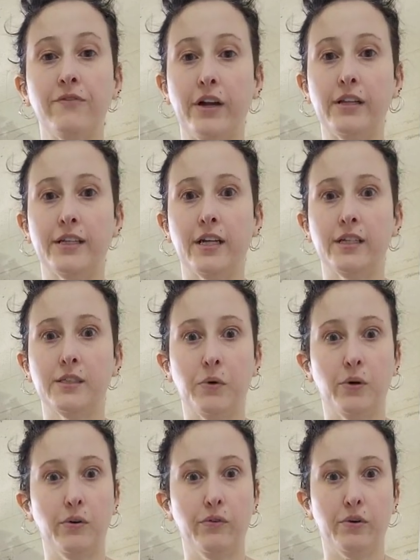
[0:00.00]
fairly nice
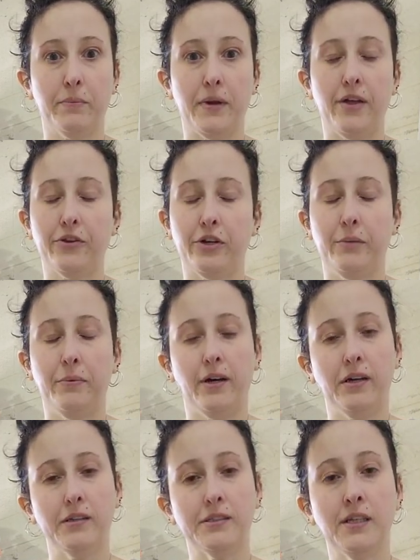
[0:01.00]
boa for about 30
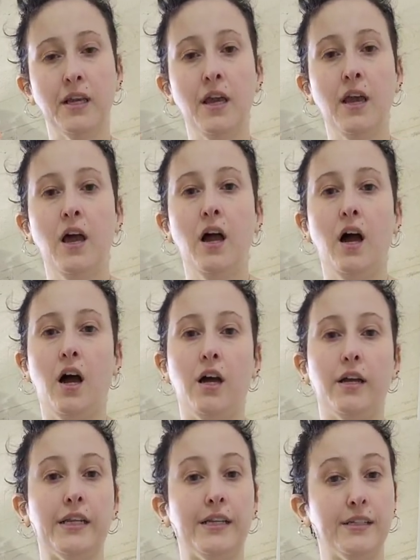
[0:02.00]
bucks.
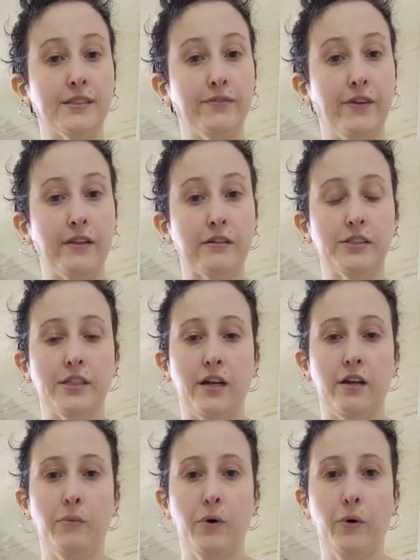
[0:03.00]
It is a feather
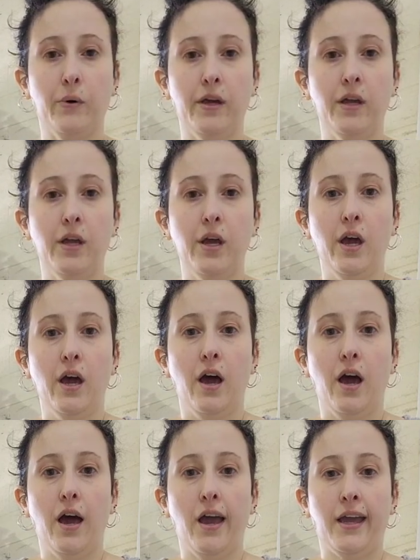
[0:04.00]
style boa,
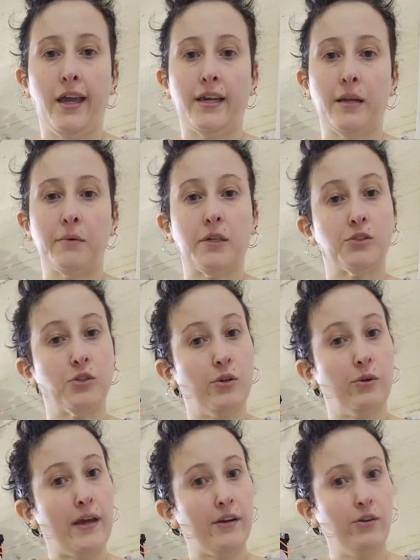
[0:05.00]
and I'm going to show
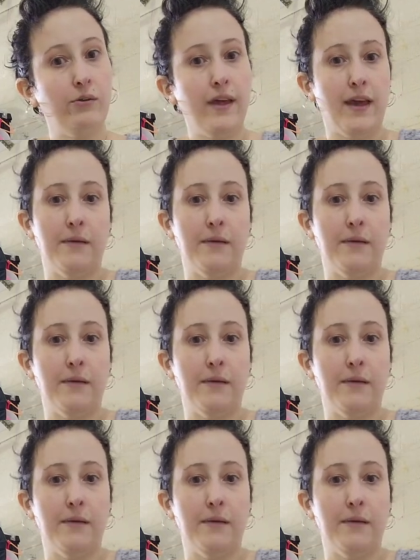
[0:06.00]
you how to do